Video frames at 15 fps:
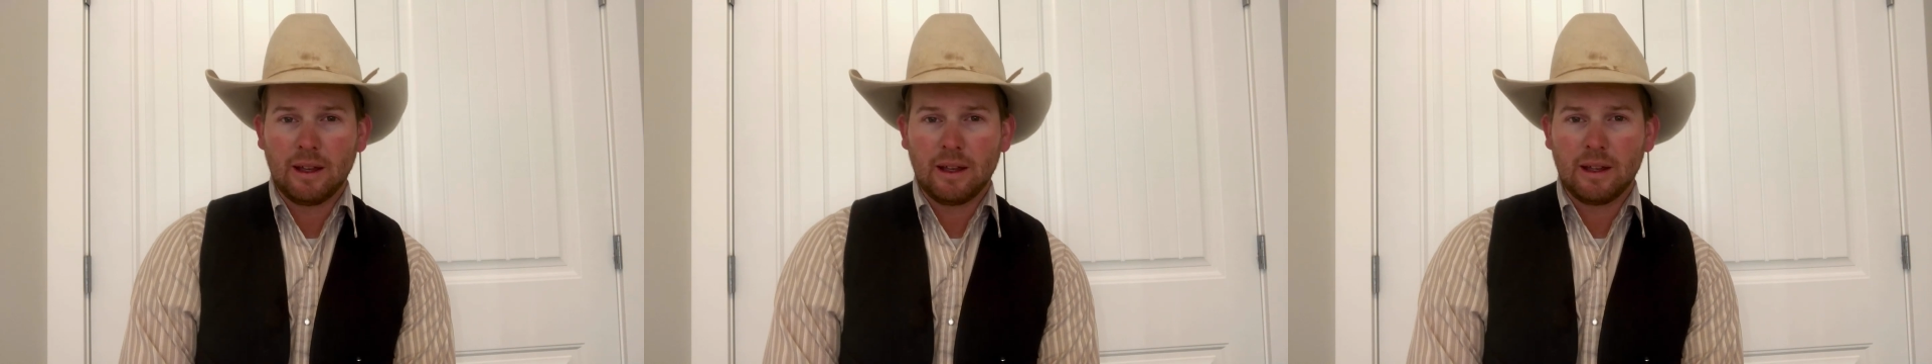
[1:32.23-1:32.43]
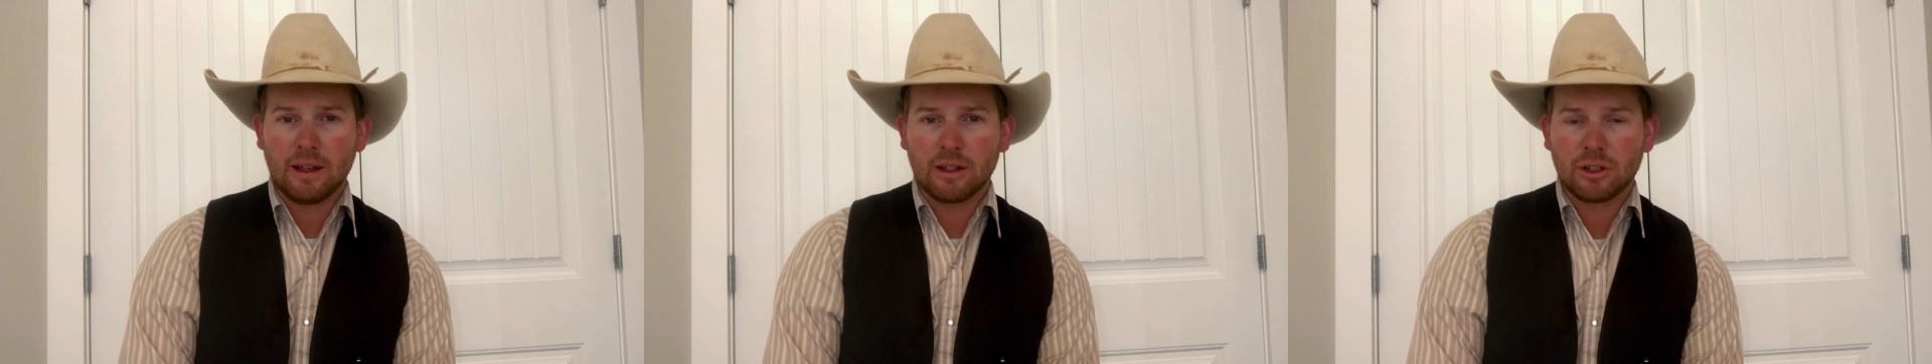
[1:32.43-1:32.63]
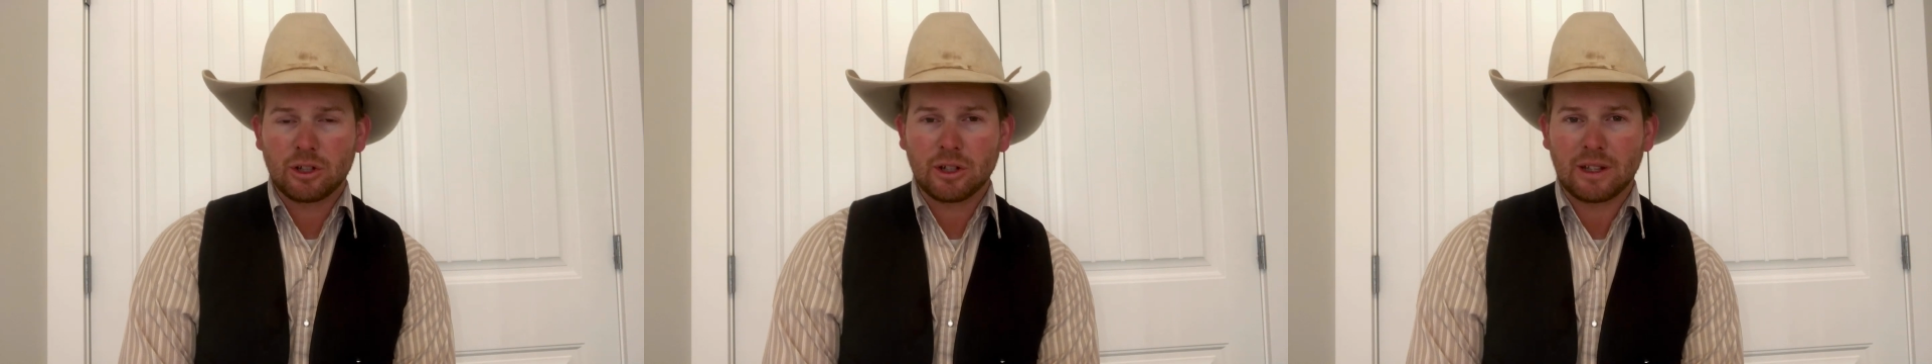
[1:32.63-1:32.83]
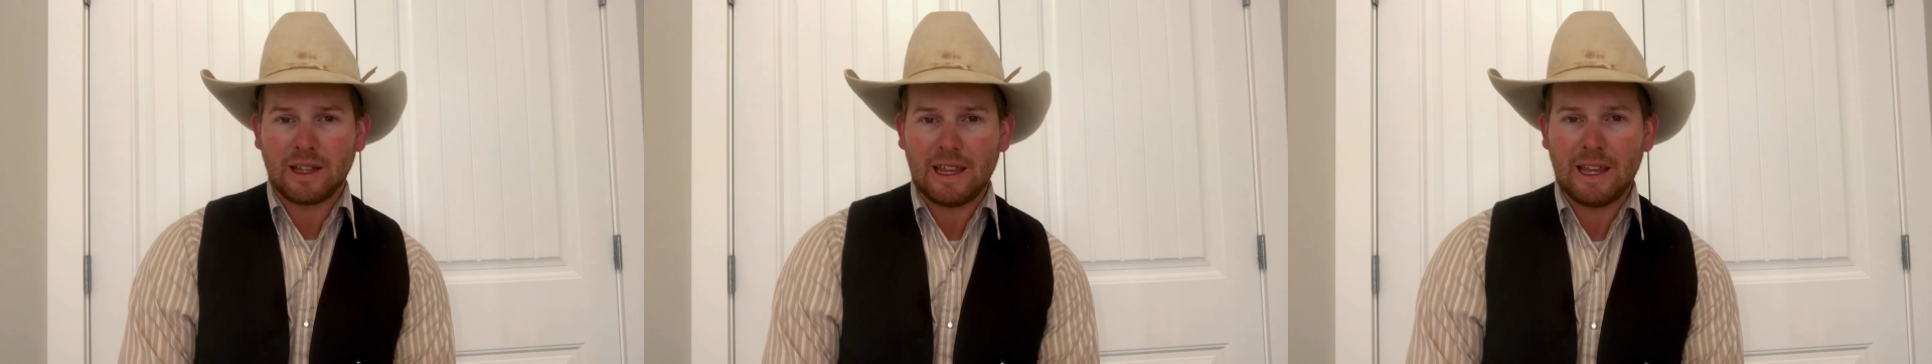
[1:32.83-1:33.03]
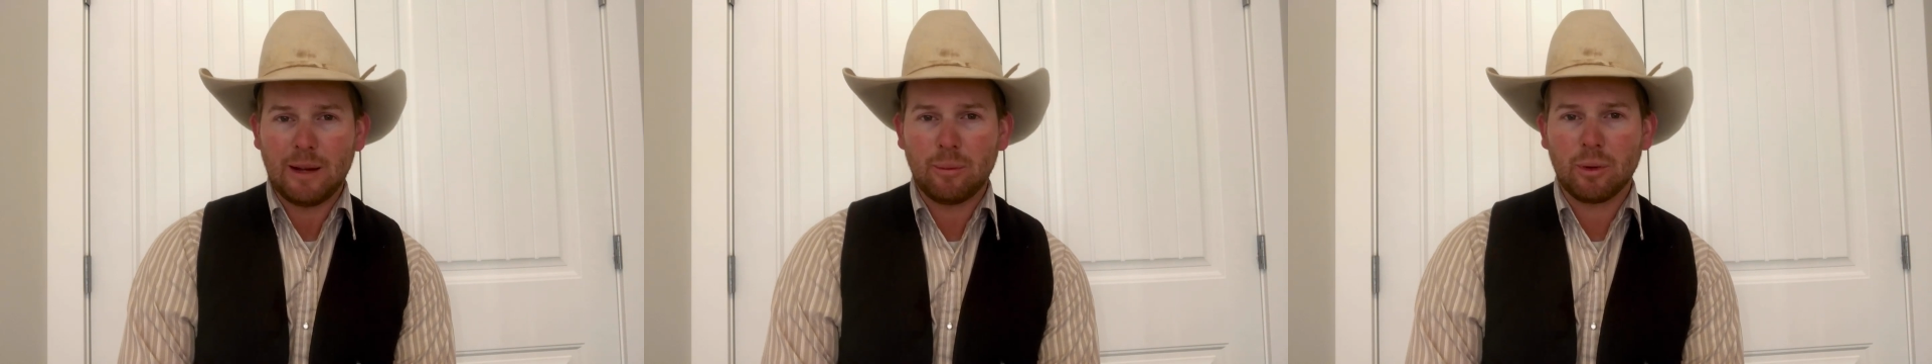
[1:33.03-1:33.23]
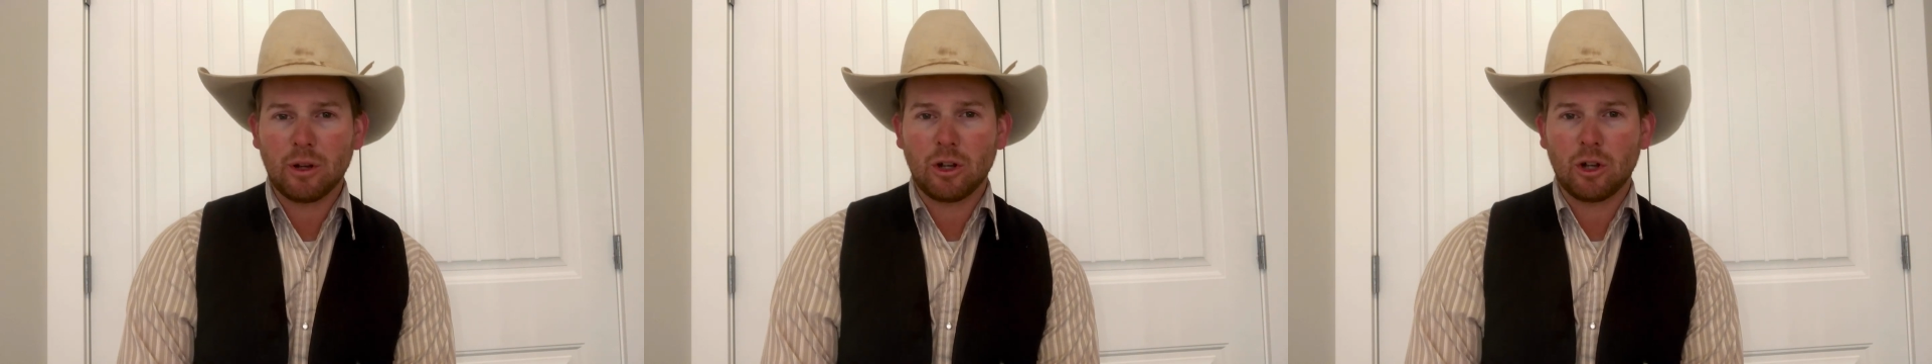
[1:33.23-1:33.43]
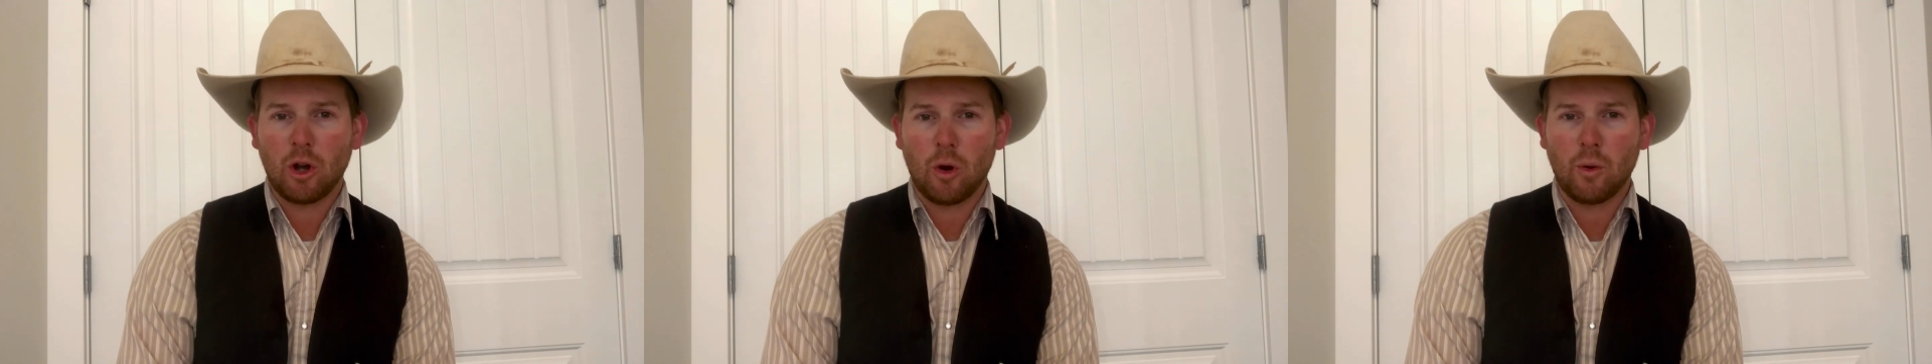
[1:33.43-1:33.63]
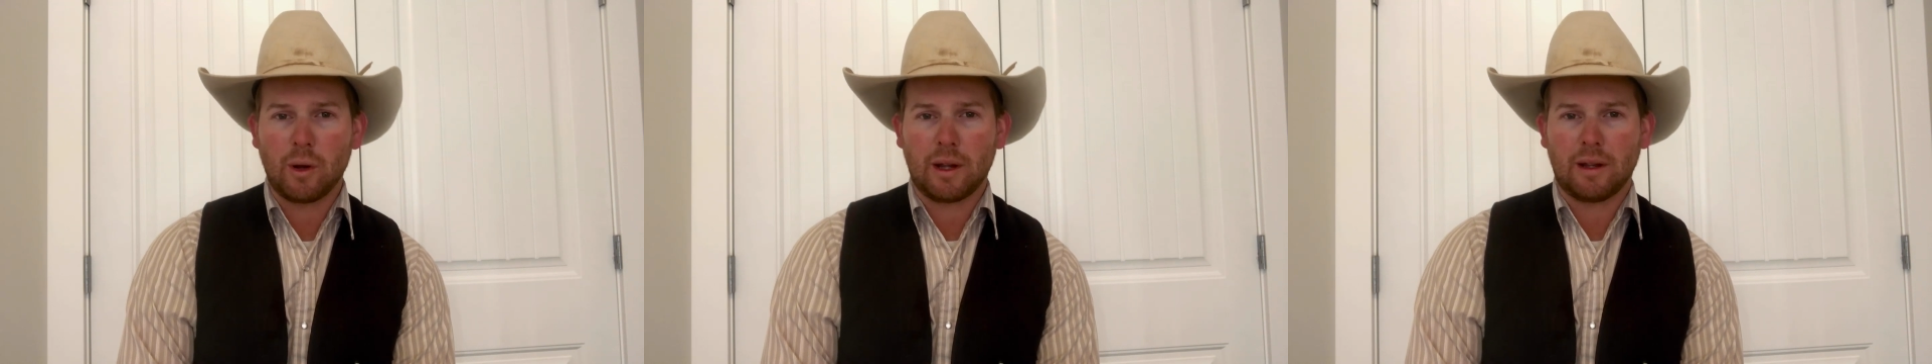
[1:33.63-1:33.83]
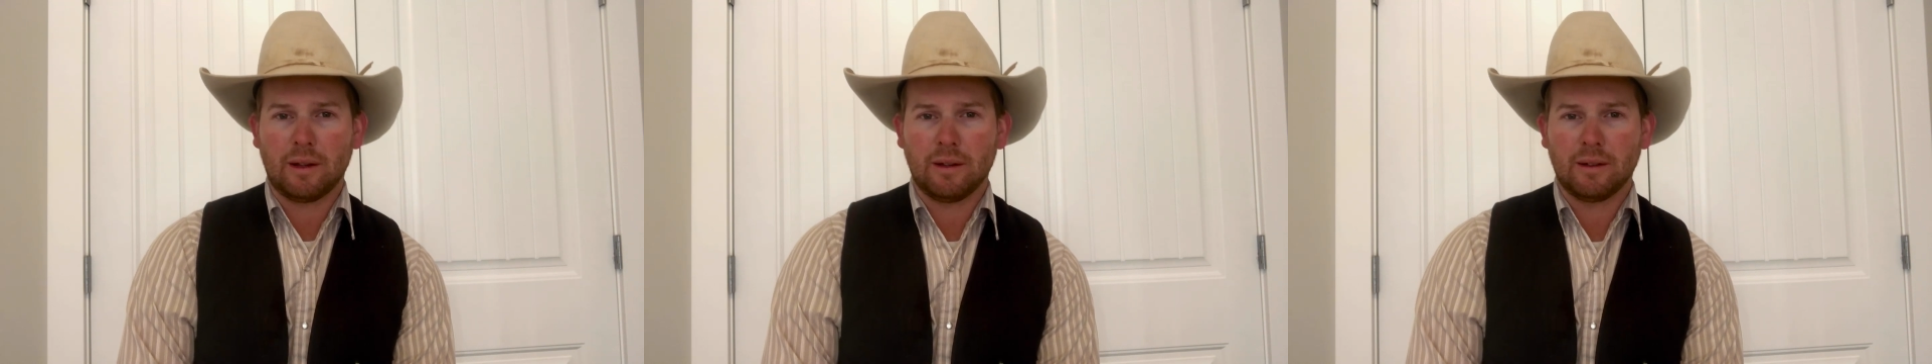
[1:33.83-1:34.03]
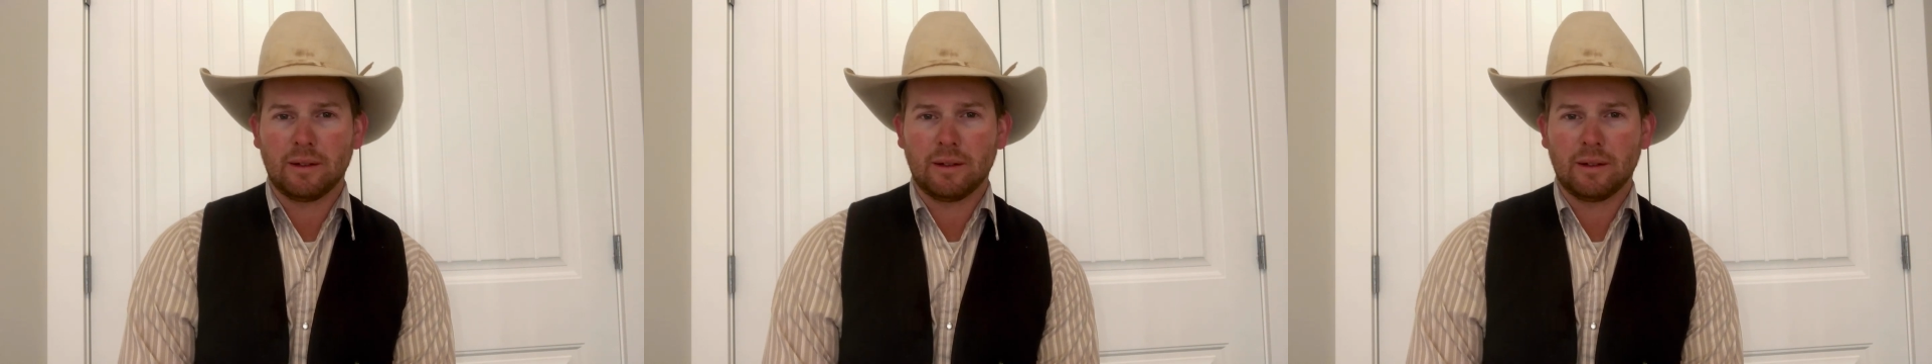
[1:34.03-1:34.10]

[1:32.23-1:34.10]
is to keep going.